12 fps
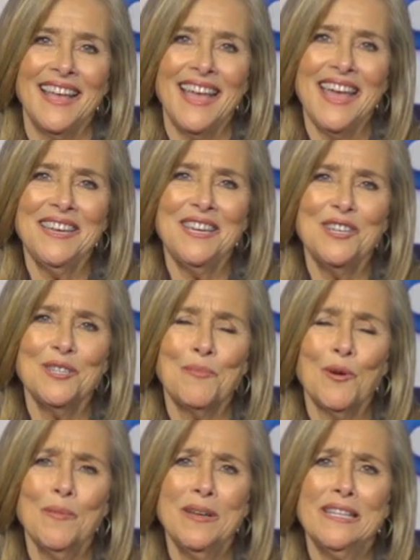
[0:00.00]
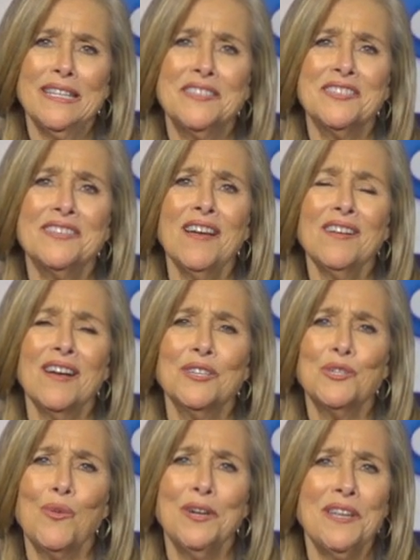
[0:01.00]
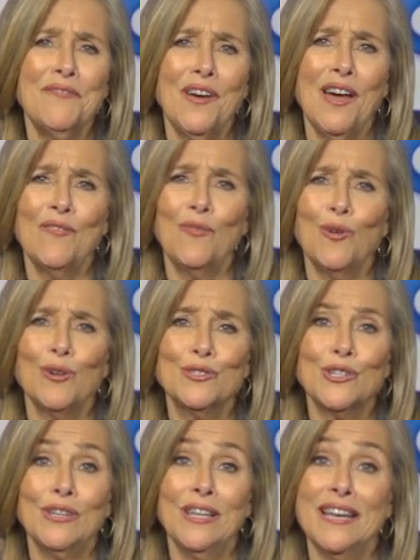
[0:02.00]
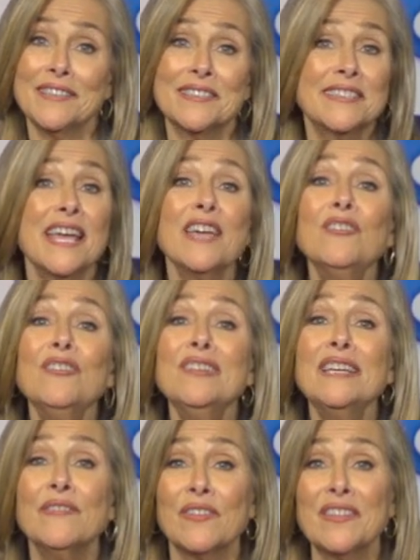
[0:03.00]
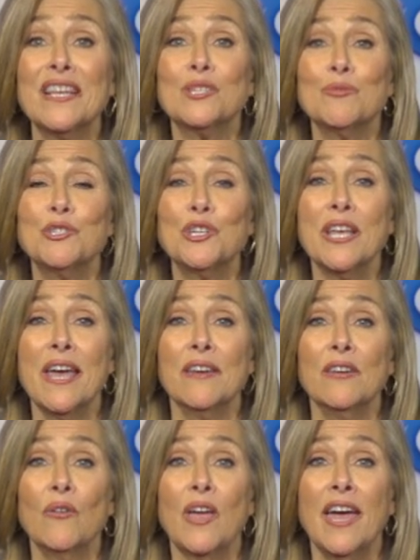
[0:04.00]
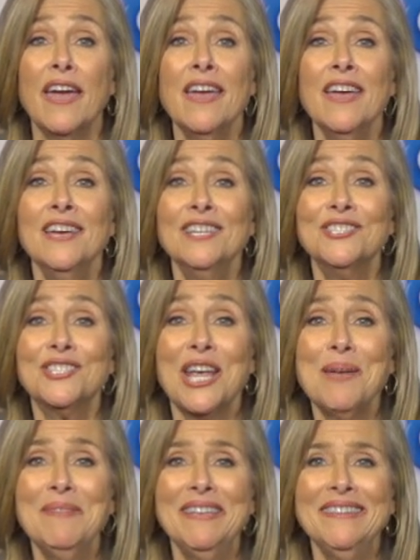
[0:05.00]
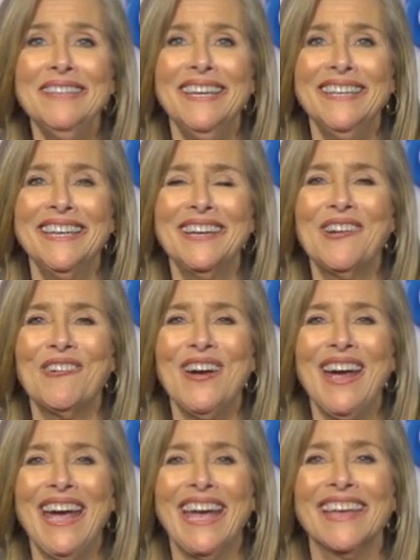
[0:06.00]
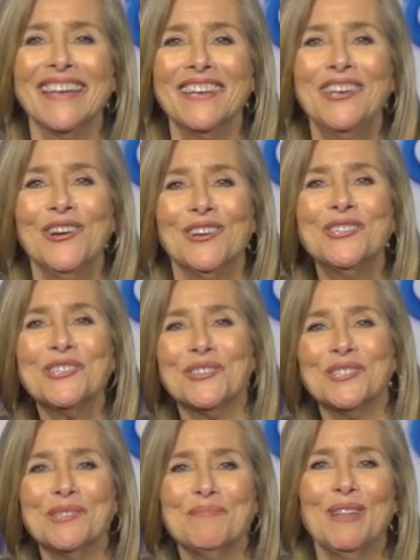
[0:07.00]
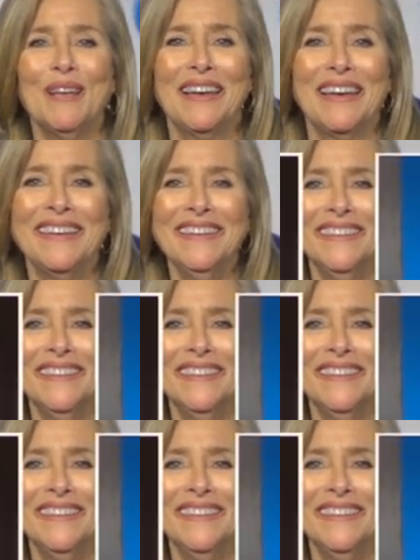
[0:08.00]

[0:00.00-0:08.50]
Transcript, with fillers: And it is permanently stuck on 25 words or less. Take it or leave it, that's what you're getting, okay? Jamie Lynn and Greg, your turn to play.